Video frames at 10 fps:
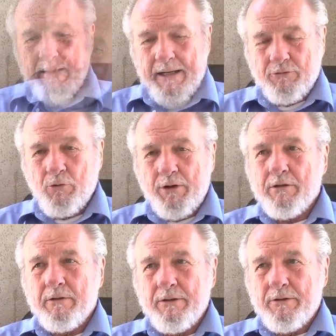And it's quite
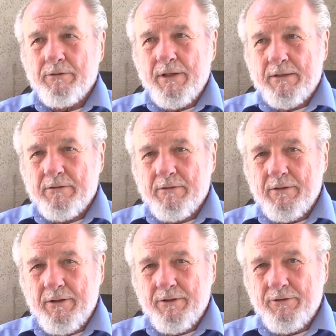clear that
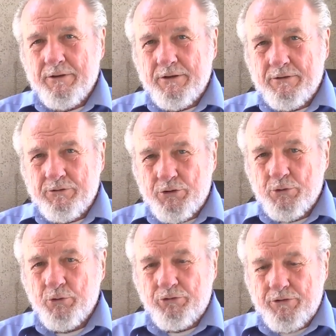the
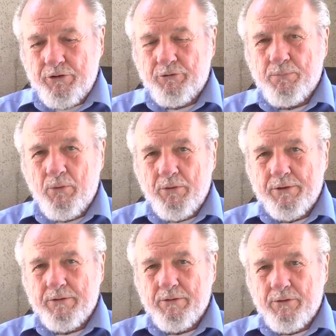Jews at this
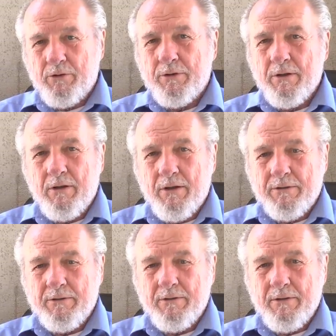point early
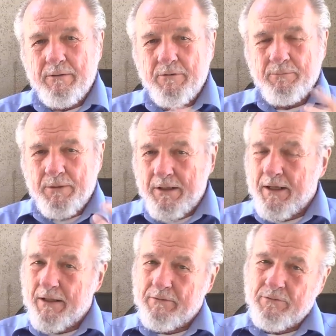on
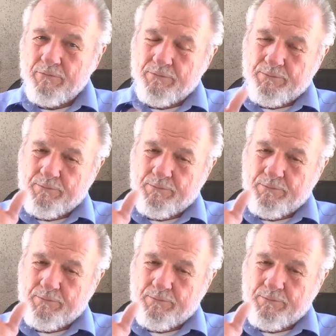began